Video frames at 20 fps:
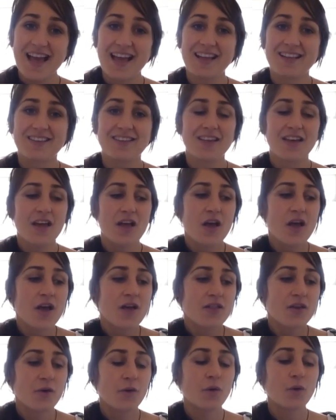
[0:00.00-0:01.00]
And
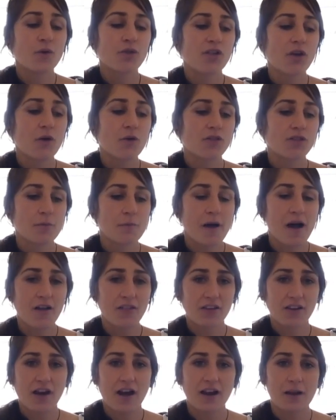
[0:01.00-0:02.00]
there are also some
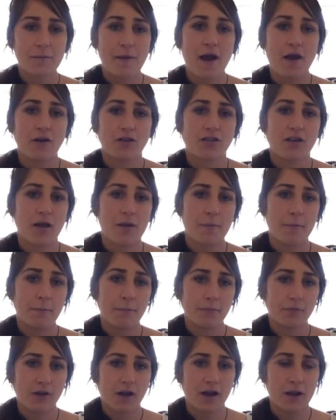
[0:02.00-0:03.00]
other kind of parasite
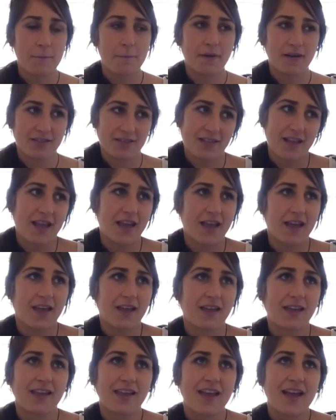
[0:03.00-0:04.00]
kind of
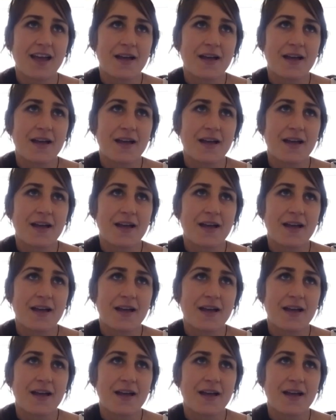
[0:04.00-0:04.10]
busting